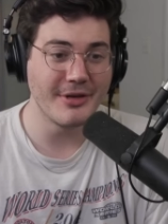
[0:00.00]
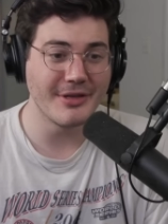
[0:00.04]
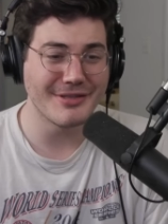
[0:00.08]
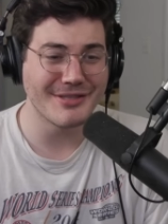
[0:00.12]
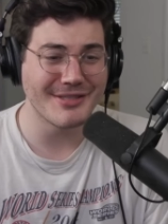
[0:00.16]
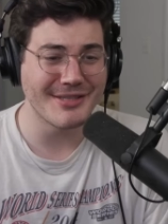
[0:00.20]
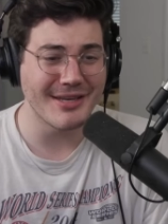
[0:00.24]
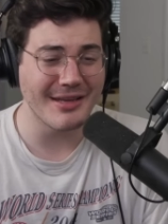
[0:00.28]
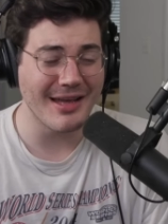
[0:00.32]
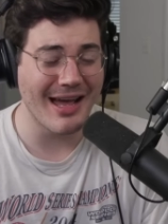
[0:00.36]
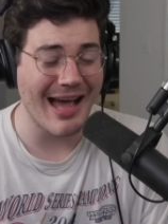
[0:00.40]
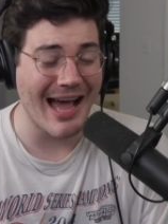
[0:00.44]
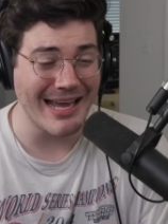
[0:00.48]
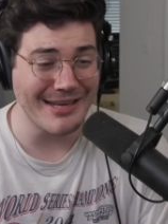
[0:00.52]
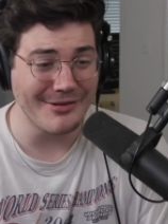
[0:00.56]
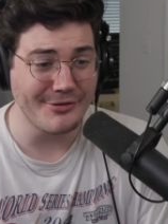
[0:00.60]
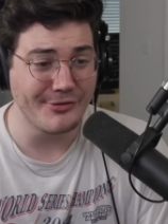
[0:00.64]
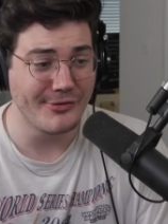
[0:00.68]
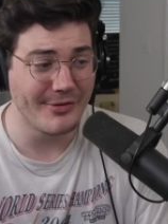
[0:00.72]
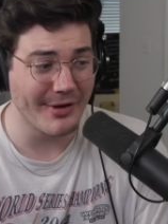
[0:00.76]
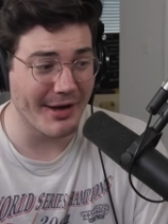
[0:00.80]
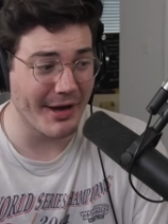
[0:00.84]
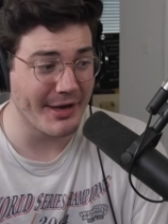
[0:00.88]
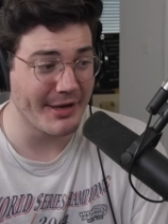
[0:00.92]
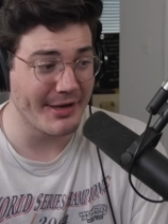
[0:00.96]
Dude,
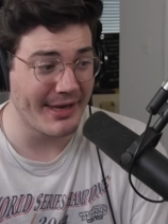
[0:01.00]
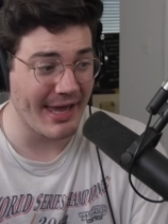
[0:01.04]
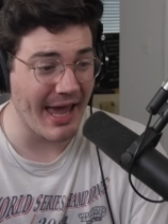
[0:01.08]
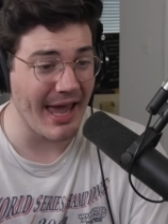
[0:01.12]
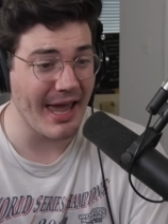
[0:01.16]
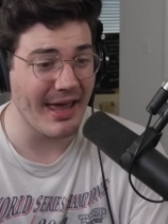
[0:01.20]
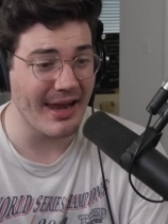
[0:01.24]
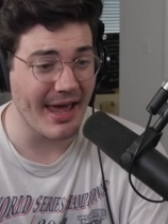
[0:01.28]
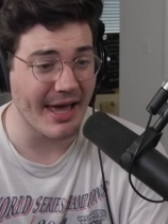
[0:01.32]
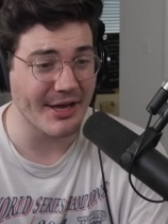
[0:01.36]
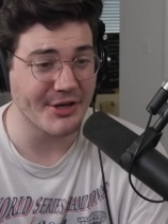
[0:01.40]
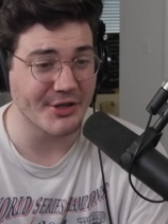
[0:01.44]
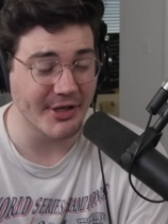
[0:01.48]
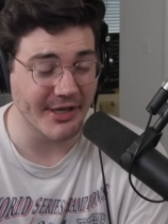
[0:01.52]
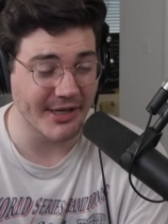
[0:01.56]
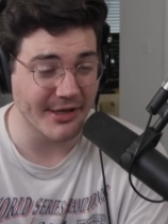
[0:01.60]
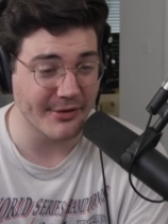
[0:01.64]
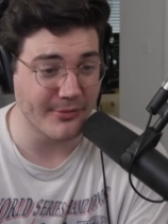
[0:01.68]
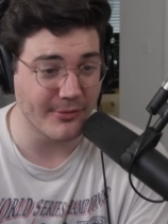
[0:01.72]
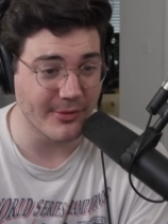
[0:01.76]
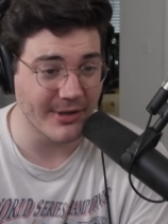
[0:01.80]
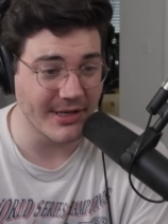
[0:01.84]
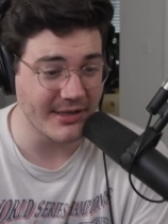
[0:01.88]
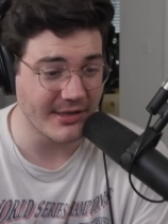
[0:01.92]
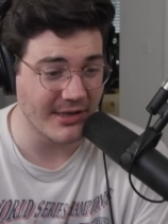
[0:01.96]
I—I can actually. I can
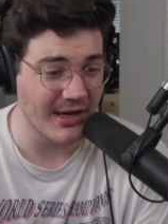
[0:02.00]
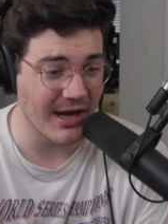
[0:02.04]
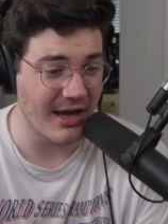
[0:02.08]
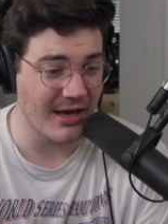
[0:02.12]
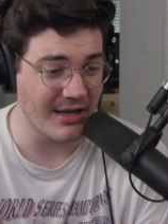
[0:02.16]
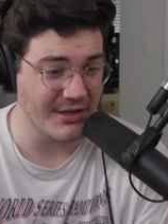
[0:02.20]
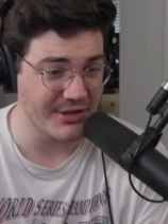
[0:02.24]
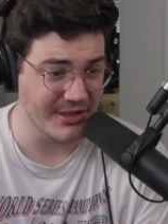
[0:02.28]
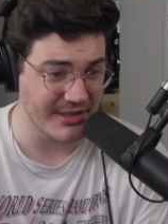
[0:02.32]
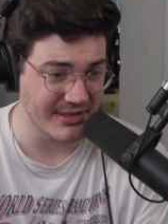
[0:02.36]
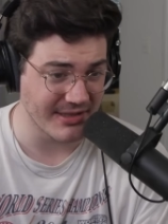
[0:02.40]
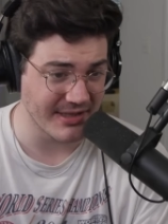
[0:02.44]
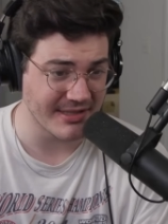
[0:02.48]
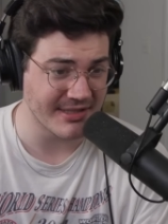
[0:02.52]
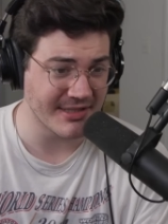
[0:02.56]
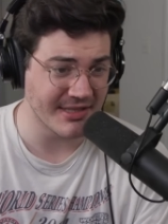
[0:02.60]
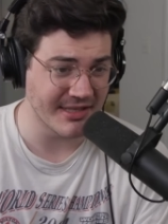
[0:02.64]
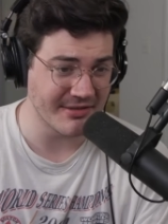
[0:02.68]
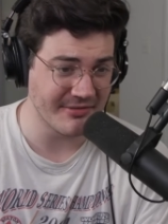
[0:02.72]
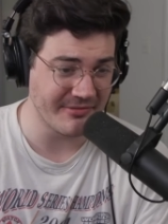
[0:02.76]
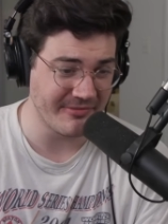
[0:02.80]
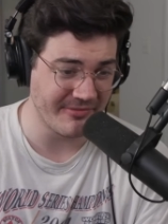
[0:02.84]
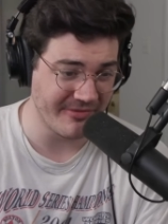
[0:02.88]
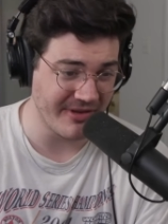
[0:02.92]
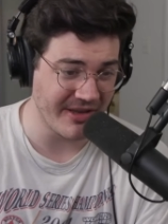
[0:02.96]
read kanji. That says
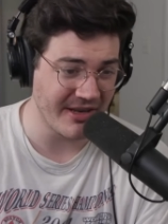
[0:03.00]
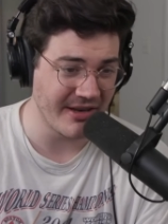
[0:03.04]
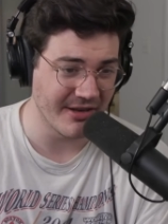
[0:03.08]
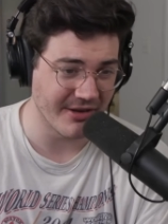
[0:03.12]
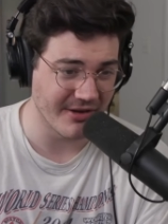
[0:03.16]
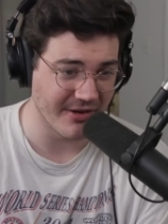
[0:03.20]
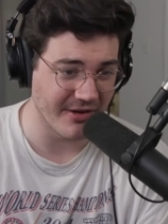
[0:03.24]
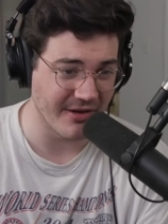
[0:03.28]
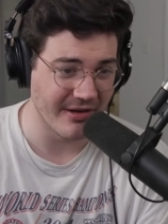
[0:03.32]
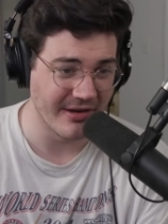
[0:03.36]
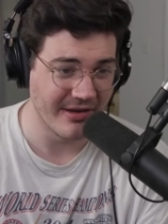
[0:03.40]
vinegar.